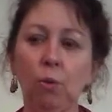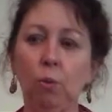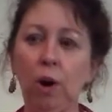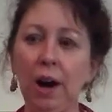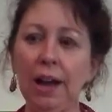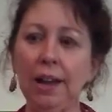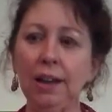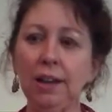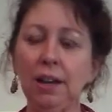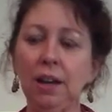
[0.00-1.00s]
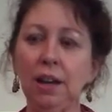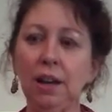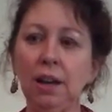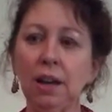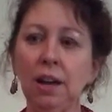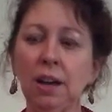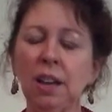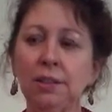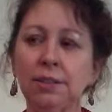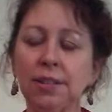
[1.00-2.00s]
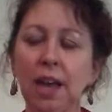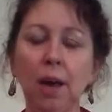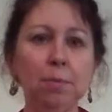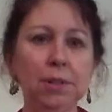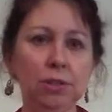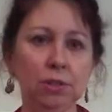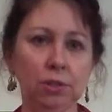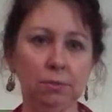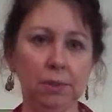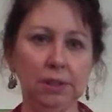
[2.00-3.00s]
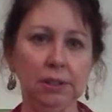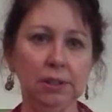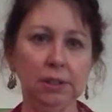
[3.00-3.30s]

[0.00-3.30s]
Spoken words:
Why is this happening to me?